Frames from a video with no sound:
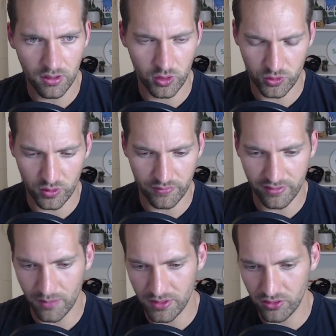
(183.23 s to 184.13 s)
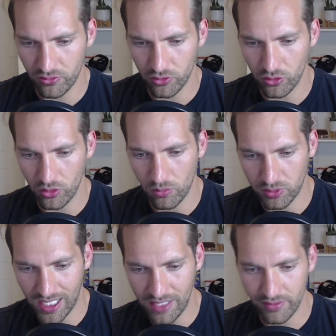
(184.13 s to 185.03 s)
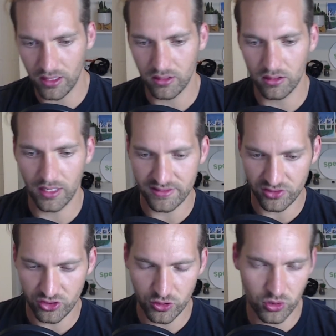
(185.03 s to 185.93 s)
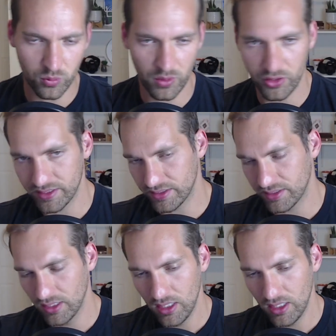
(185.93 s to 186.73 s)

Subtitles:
or sort of come into private license use, where there's